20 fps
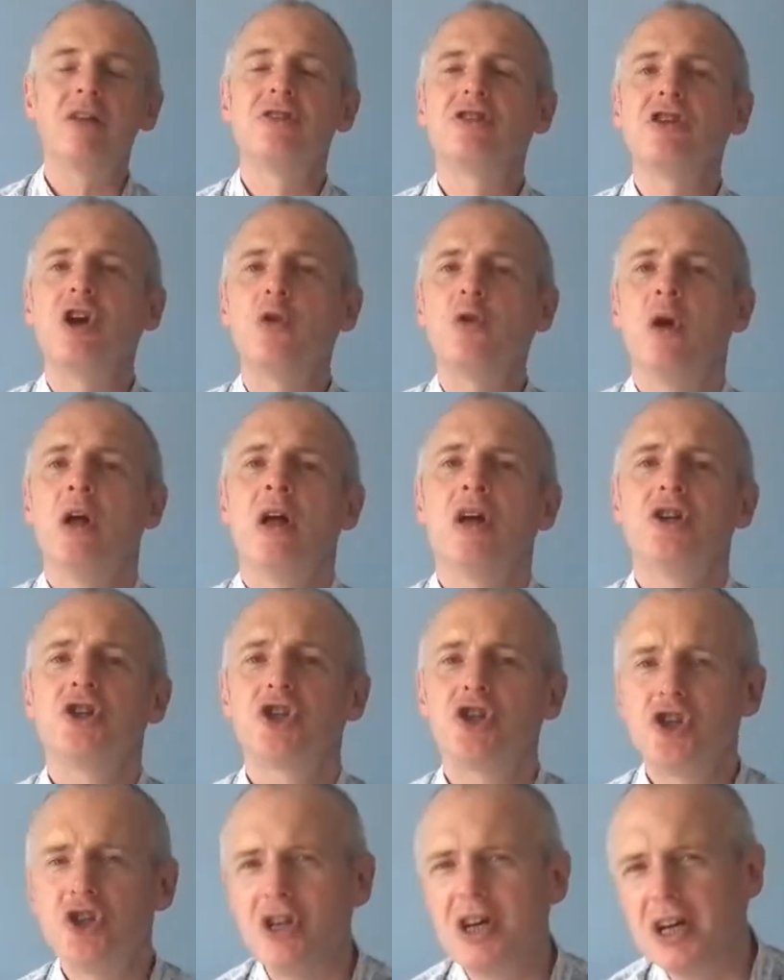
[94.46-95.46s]
So
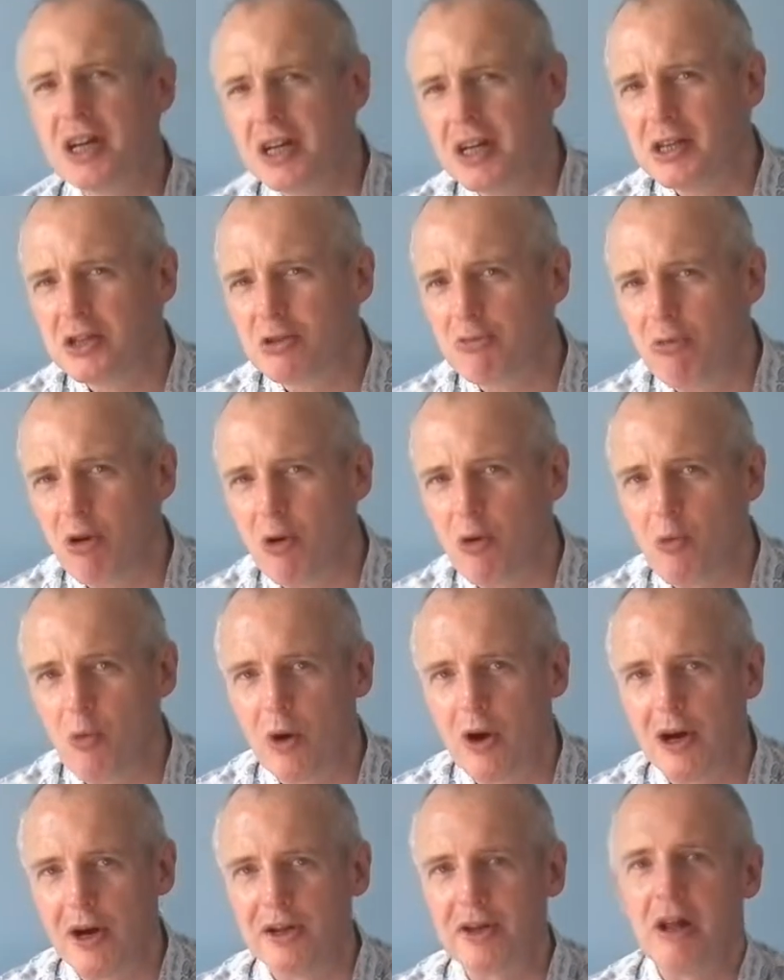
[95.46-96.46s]
stern is the wrong
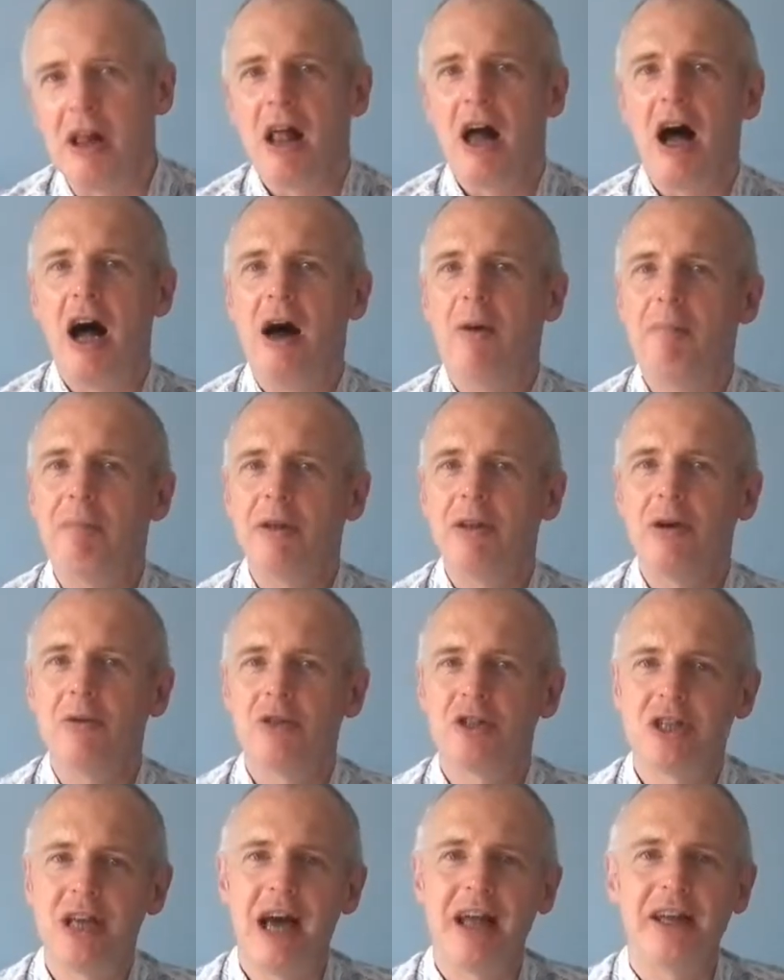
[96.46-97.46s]
word, but
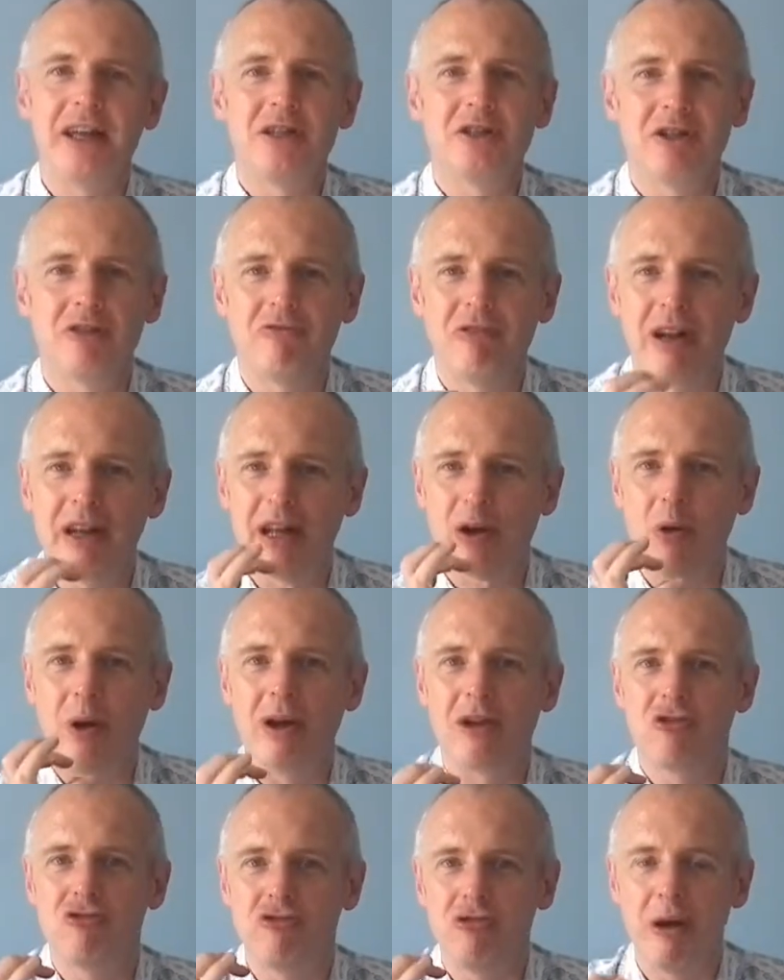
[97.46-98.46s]
those tannins are really
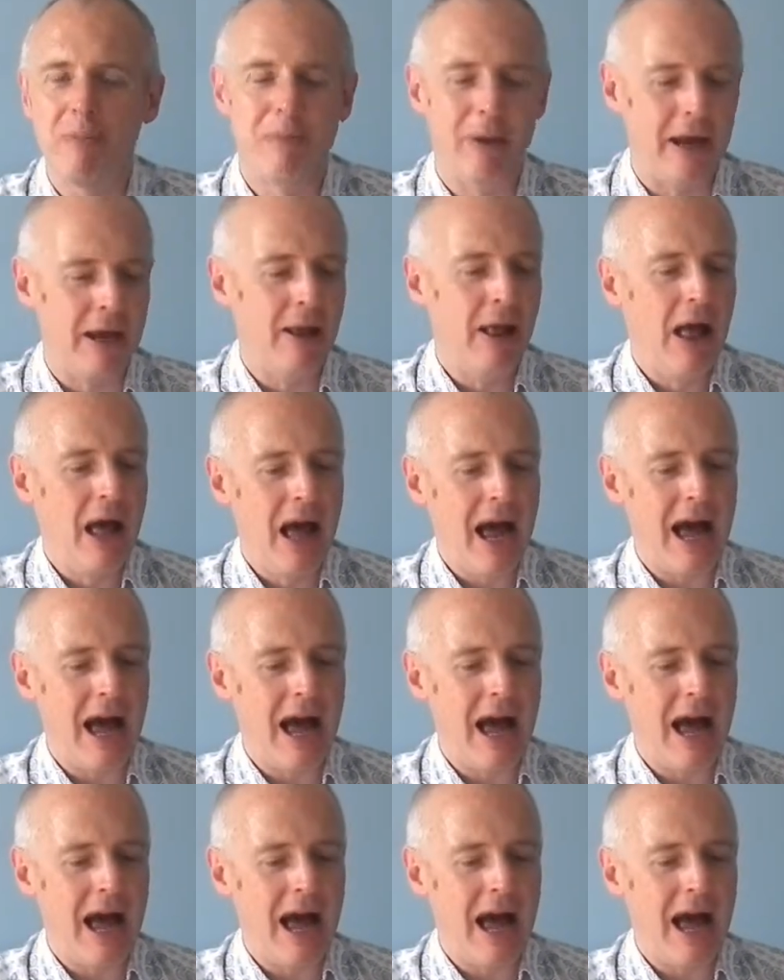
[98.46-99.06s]
quite grippy.